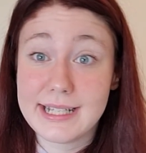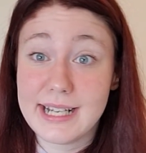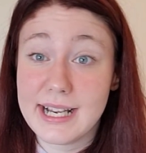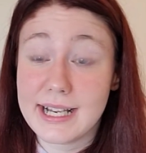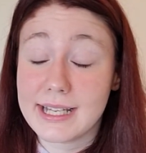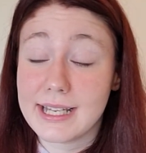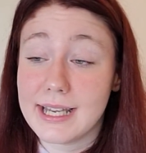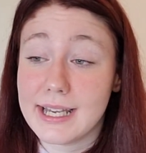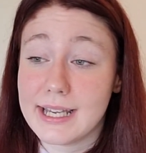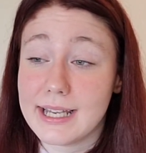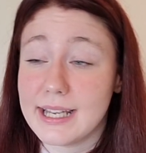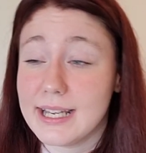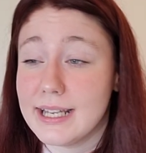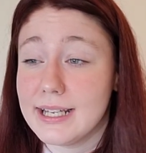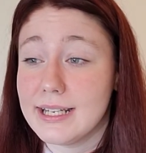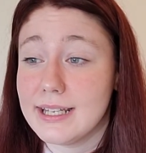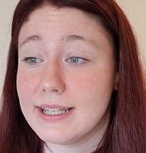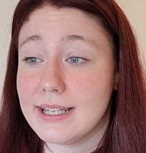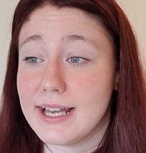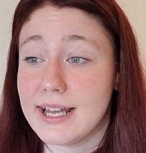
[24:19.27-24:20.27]

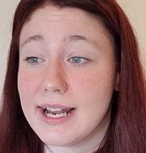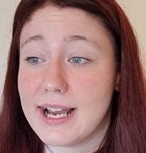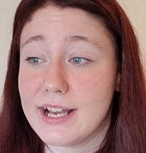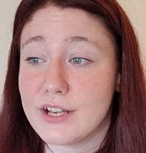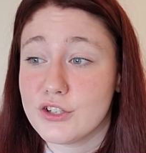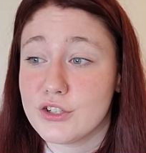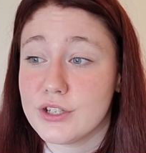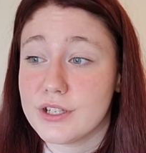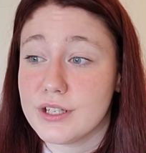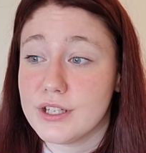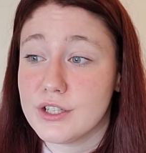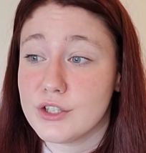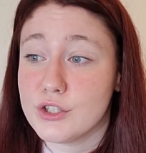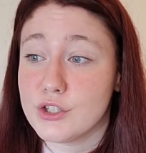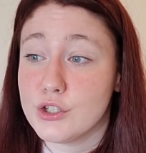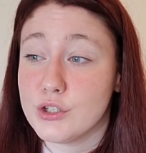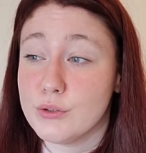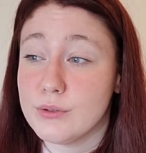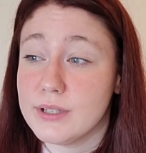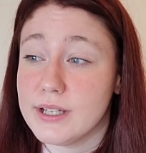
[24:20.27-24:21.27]
decade that I should get
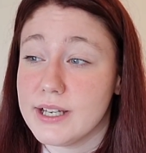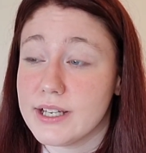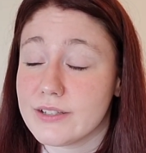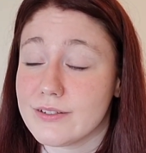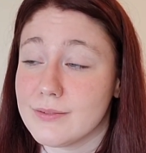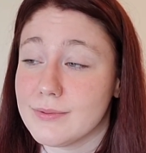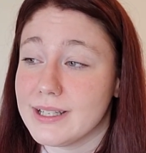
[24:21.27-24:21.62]
to next,